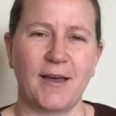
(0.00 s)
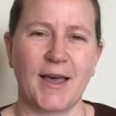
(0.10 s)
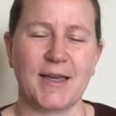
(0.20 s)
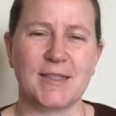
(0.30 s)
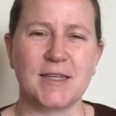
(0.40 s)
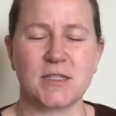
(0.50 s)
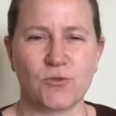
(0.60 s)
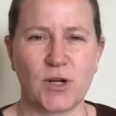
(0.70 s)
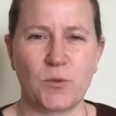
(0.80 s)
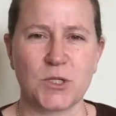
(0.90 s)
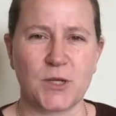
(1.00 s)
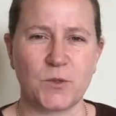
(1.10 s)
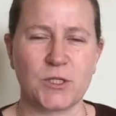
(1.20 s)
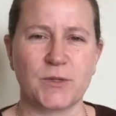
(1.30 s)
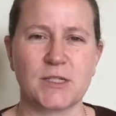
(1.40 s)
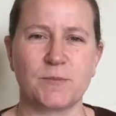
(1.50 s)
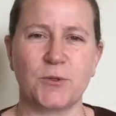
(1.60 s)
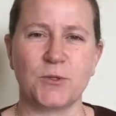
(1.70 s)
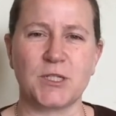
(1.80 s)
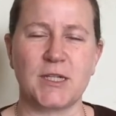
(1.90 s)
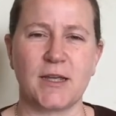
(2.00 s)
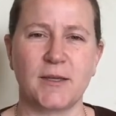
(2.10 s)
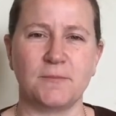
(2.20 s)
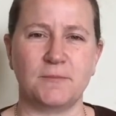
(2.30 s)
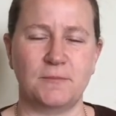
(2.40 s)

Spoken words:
And that's really what I want to explore today.